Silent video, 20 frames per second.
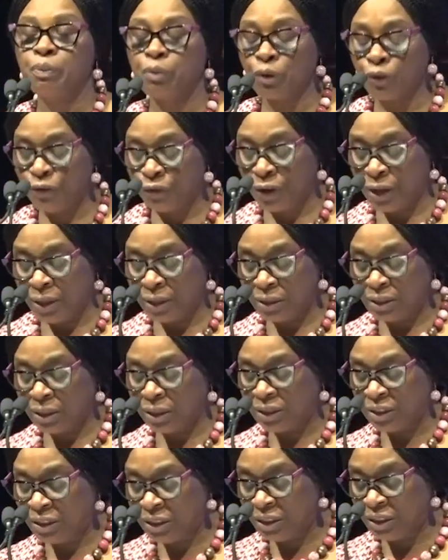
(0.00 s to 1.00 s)
provide
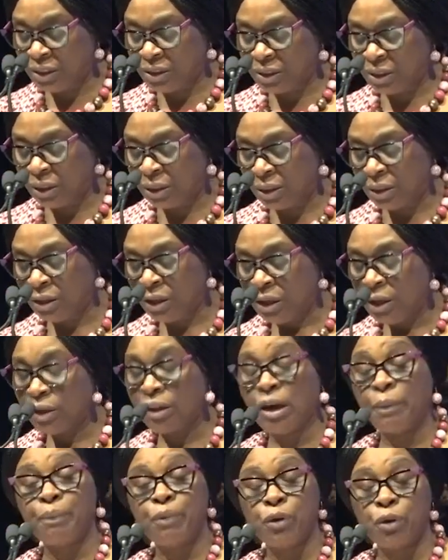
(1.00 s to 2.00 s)

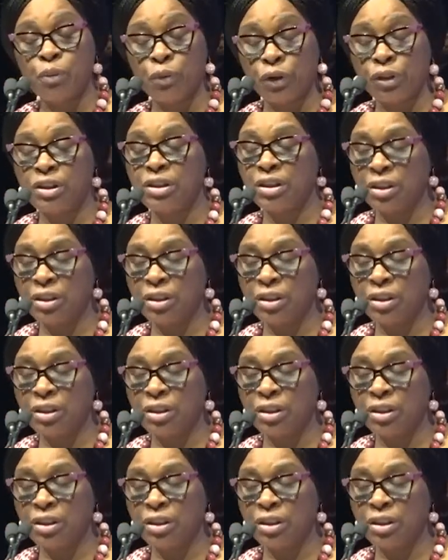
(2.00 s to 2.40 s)
that promote